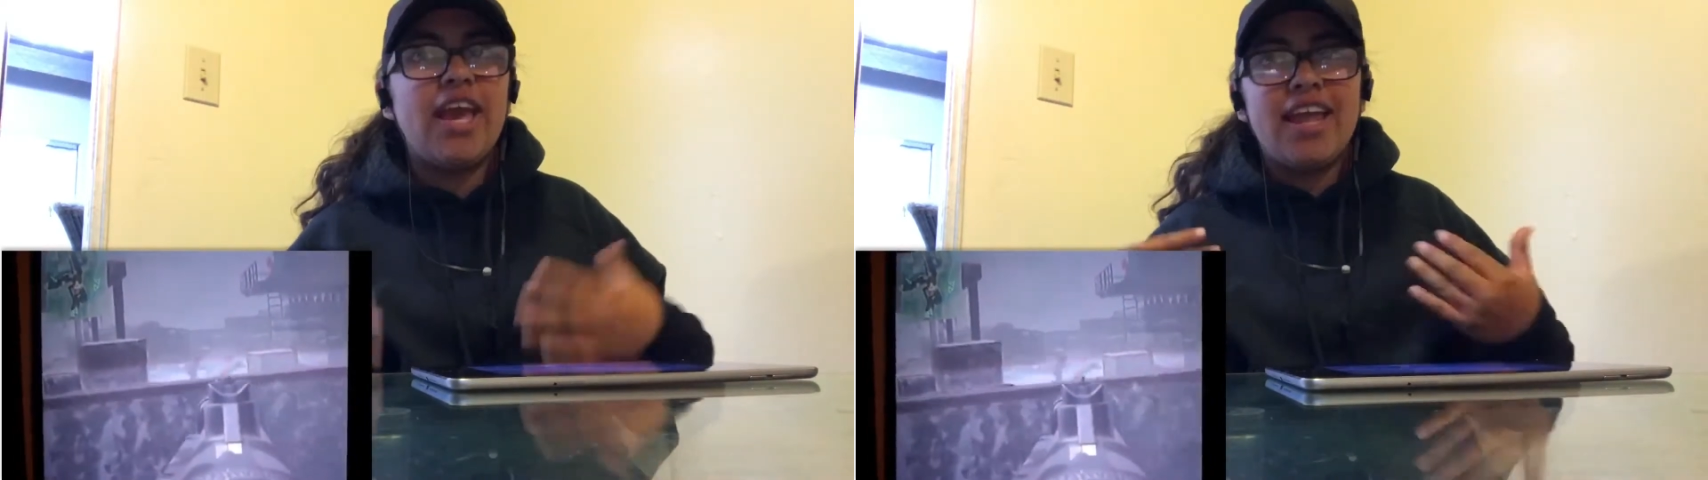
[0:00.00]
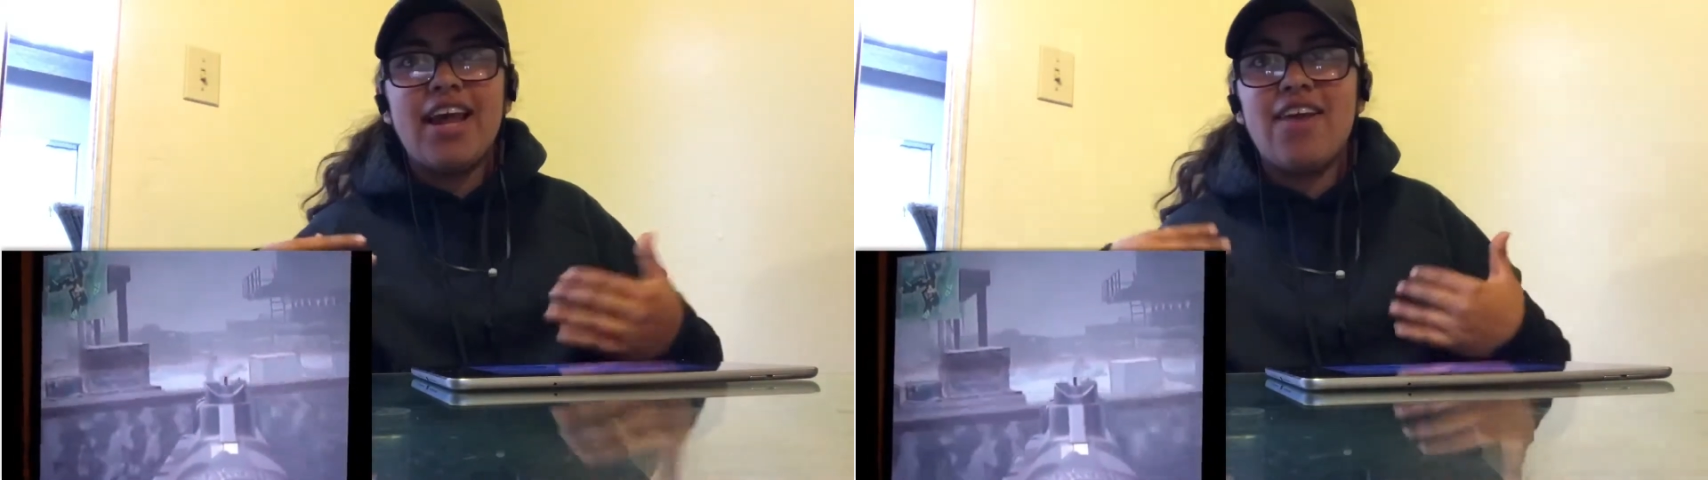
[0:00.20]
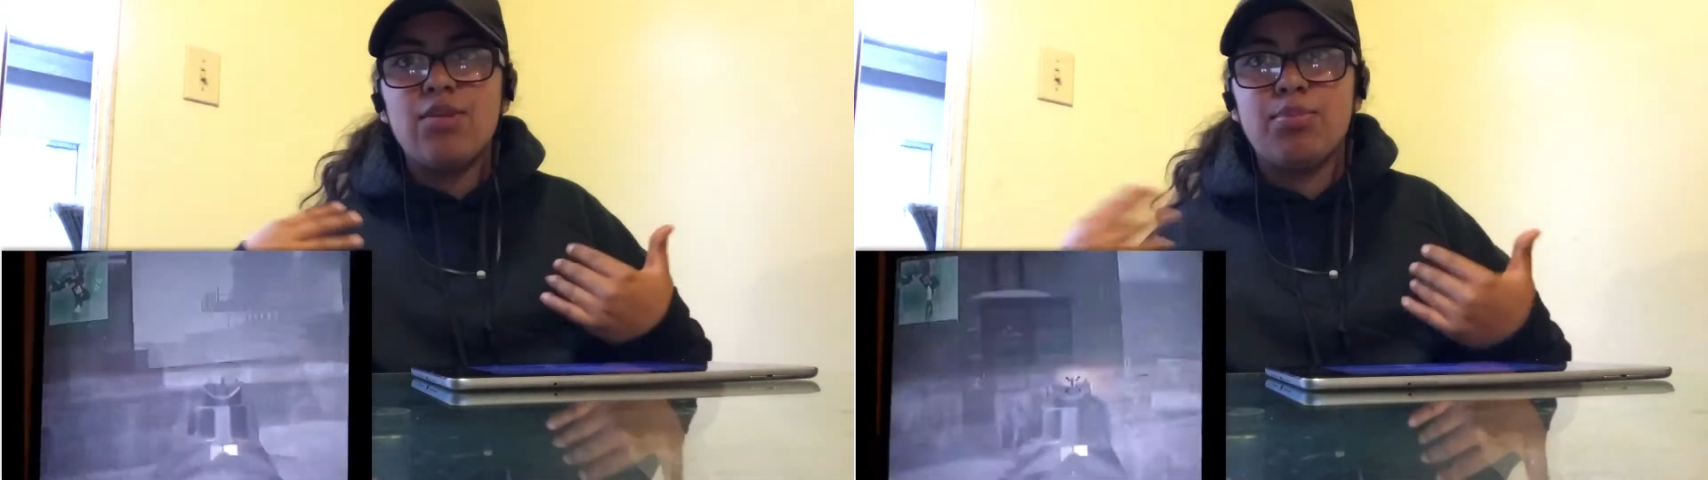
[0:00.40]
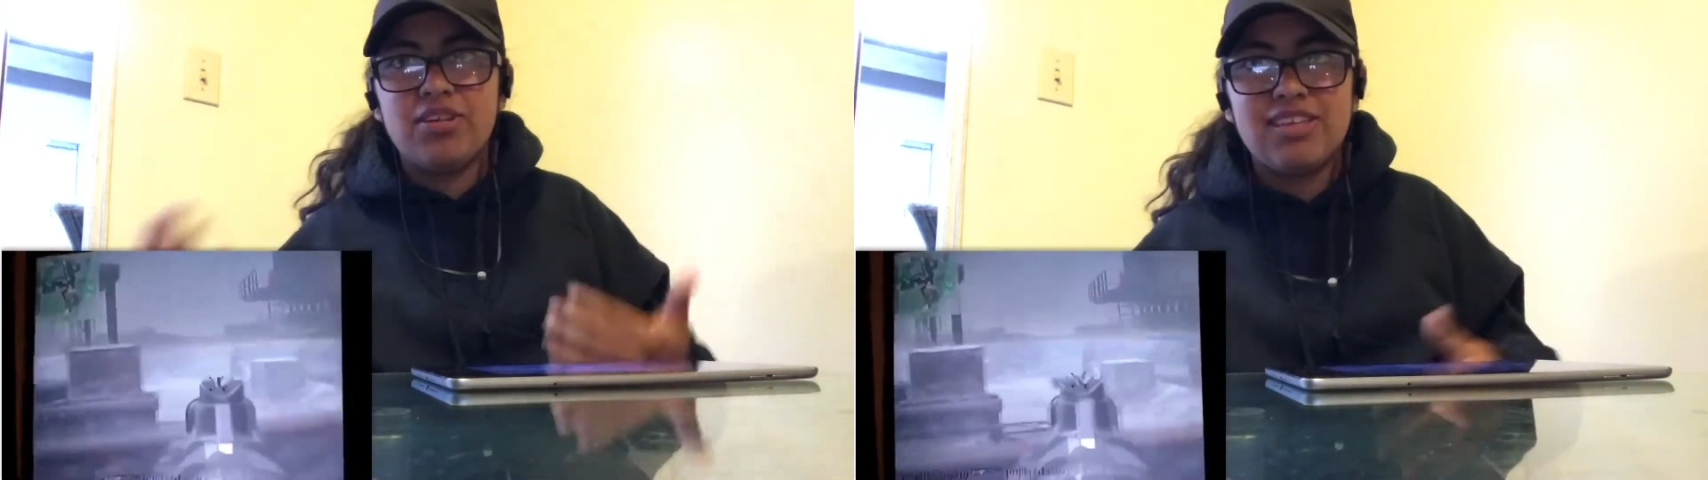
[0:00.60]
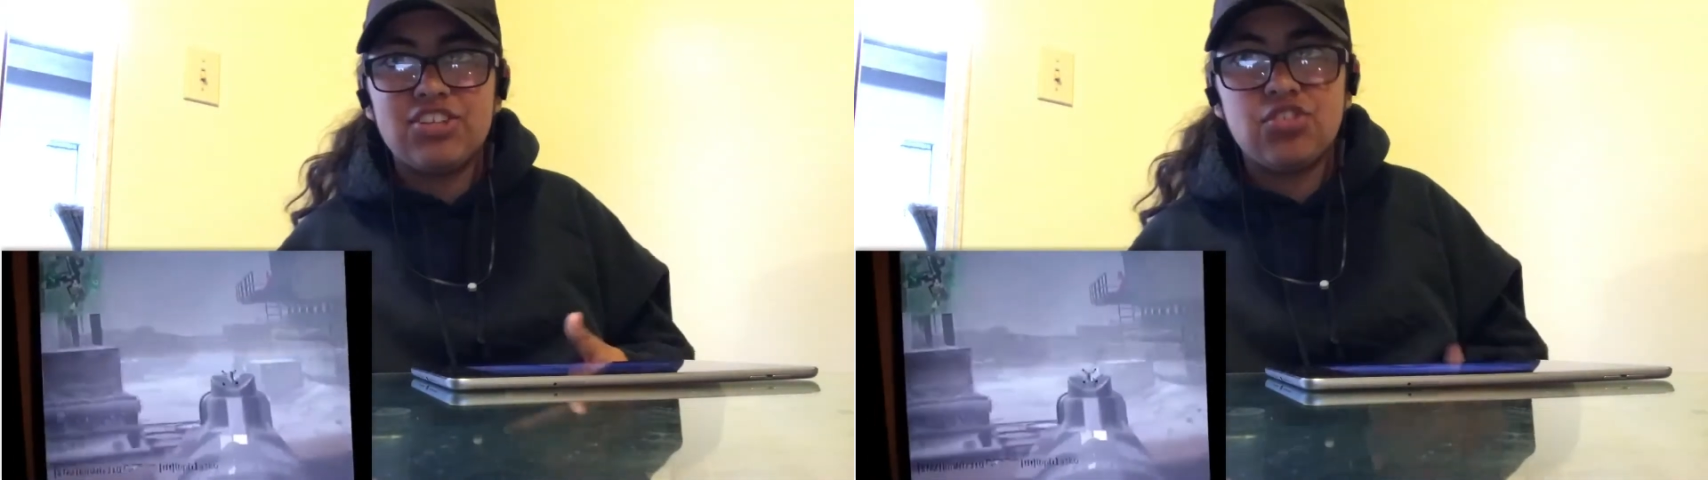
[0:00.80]
and I have the
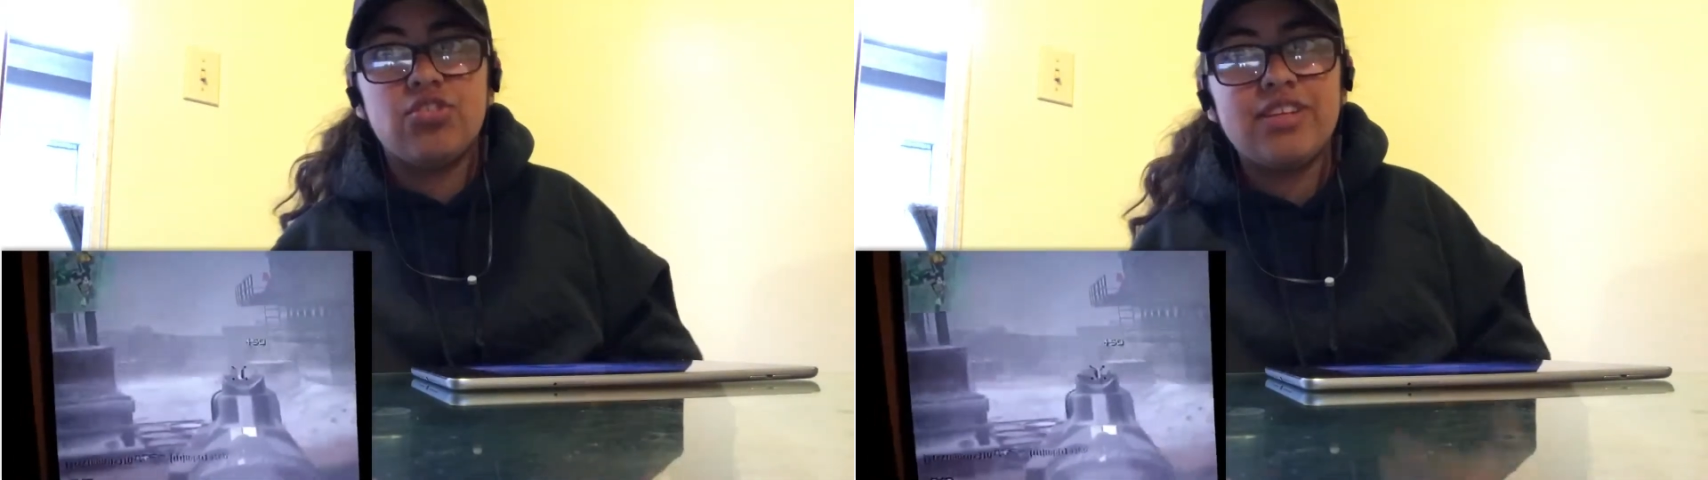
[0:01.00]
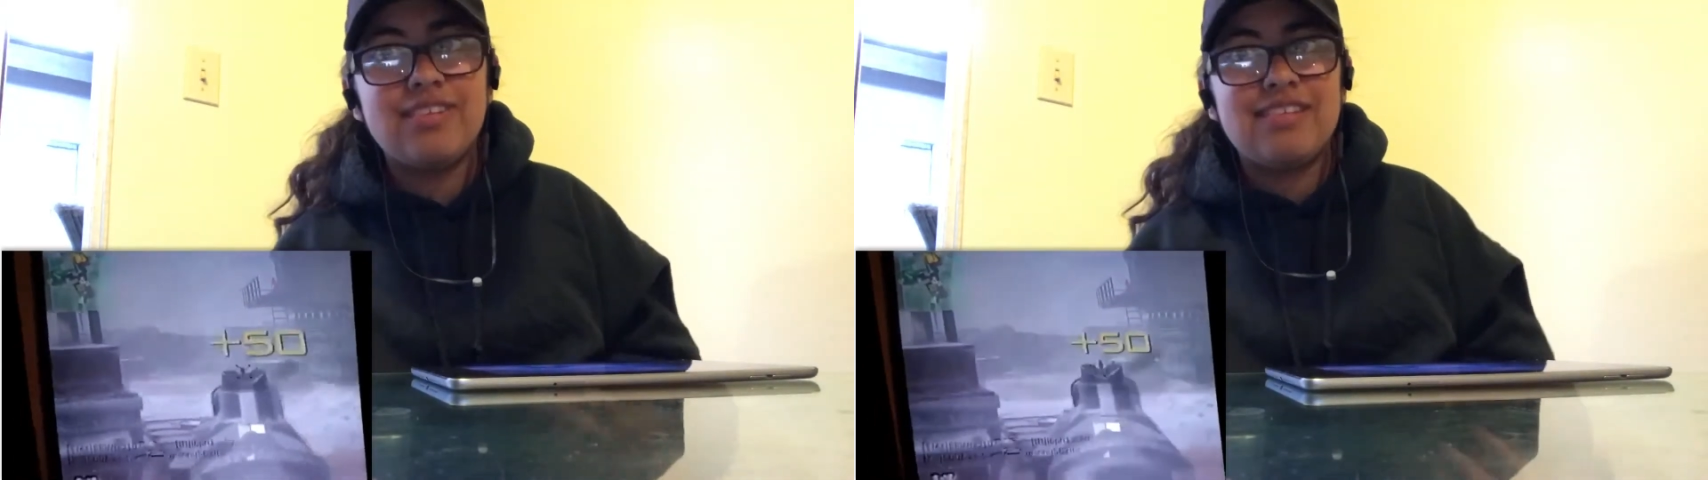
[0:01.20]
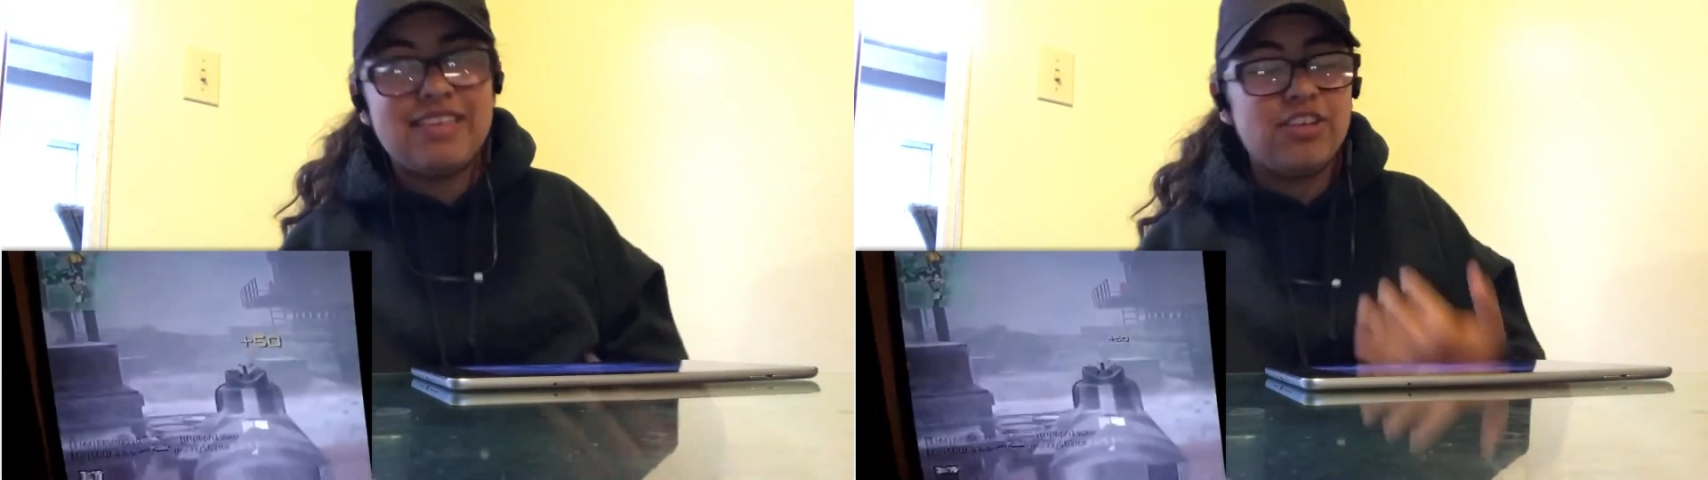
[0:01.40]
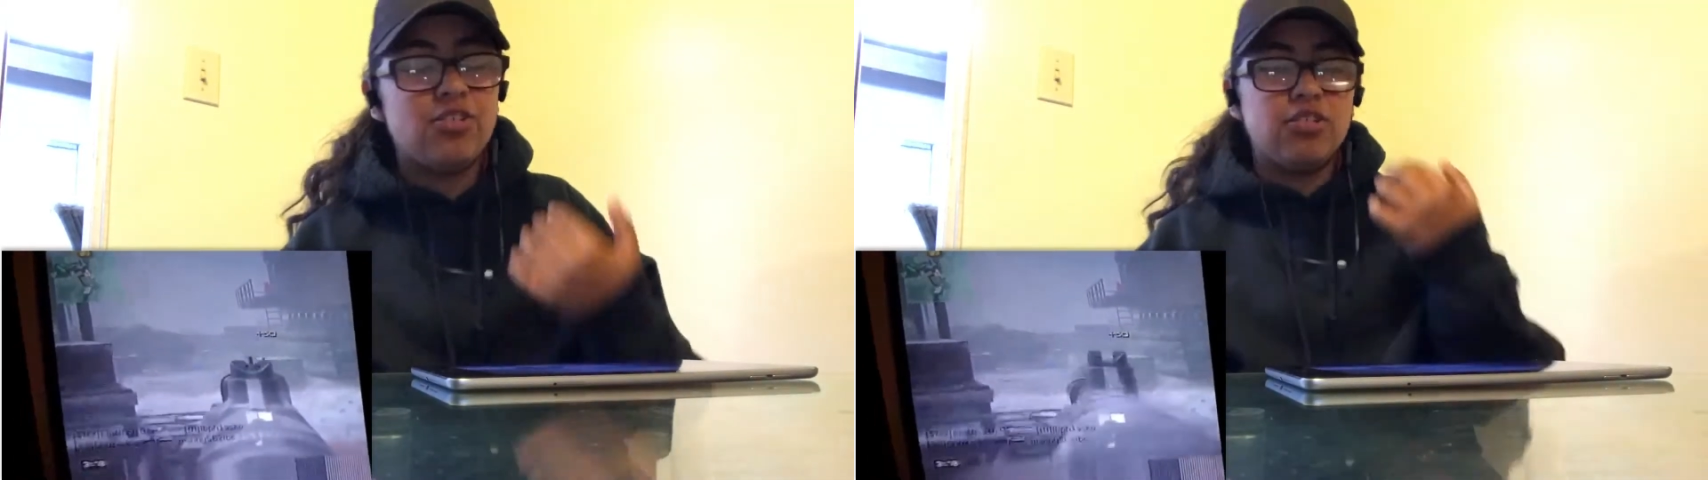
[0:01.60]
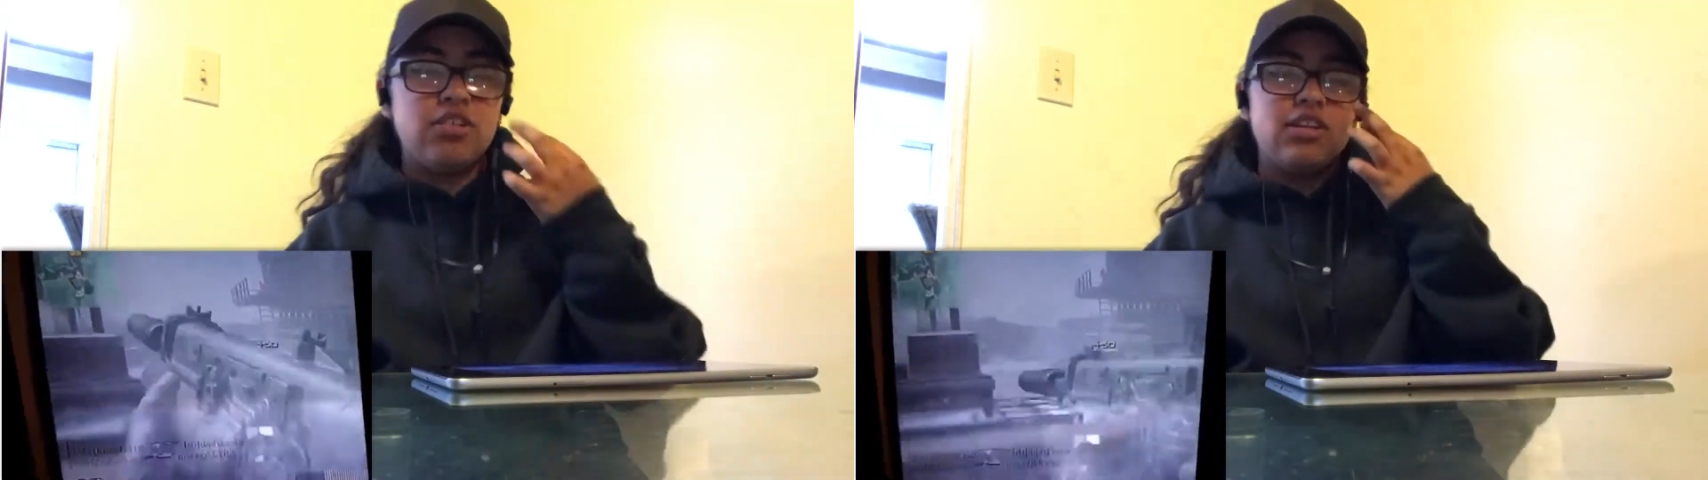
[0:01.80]
PlayStation 3 still.